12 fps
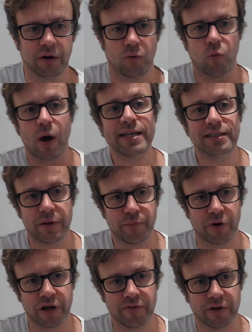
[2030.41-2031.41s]
wasted
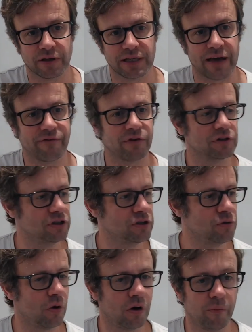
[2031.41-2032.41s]
previous efforts.
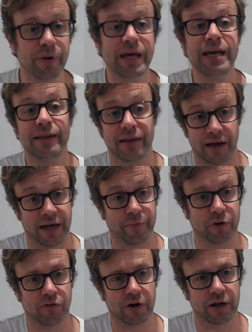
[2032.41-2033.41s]
You are being a
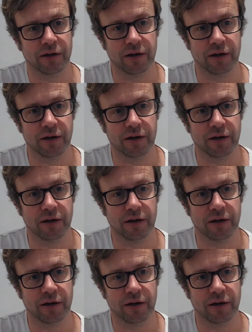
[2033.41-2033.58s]
hypocrite.